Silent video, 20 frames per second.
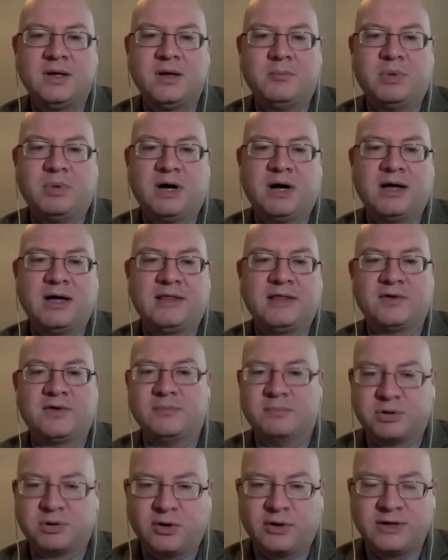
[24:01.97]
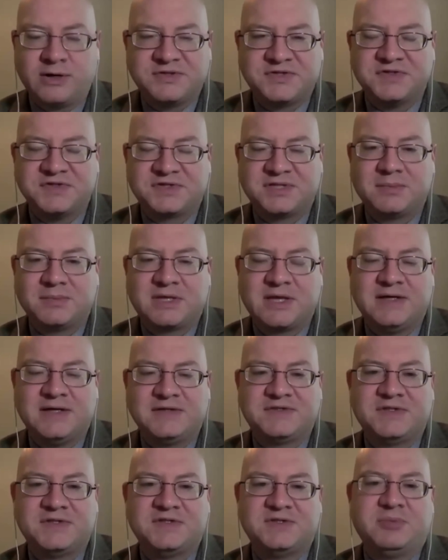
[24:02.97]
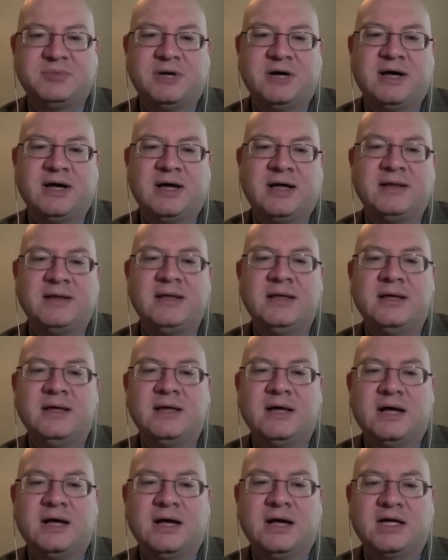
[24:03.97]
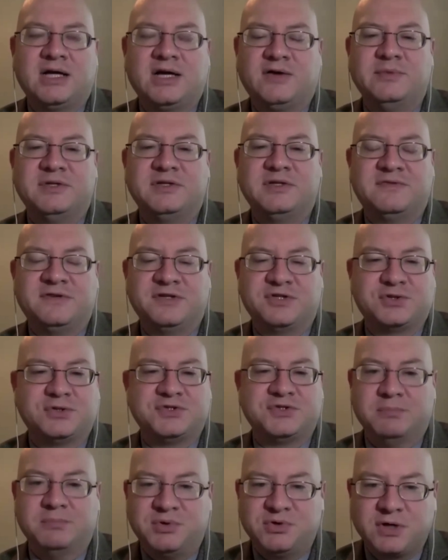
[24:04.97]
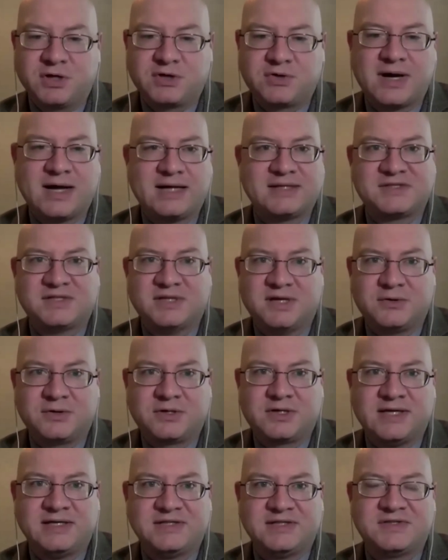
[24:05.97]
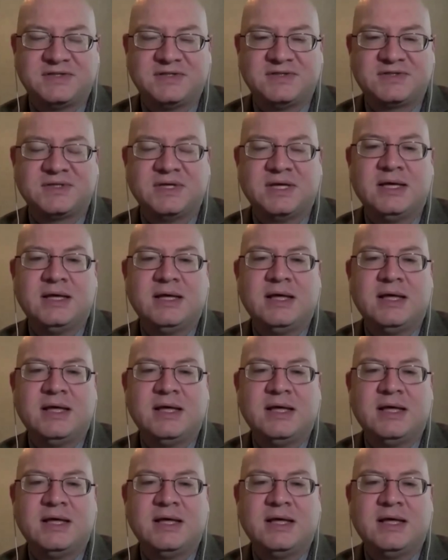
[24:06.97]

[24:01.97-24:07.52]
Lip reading: by their employers in some cases, by government officials and bureaucrats in other cases,